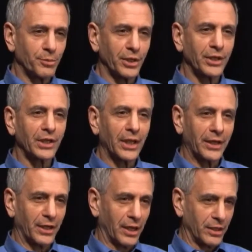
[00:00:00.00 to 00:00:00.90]
is a
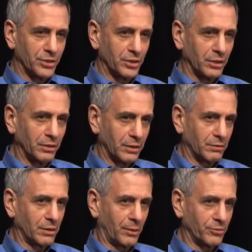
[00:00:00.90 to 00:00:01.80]
political ideology
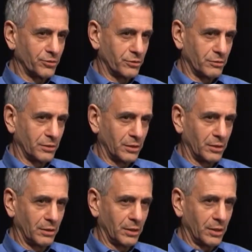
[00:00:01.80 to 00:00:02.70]
that comes
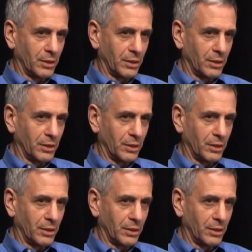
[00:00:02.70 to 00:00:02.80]
uh,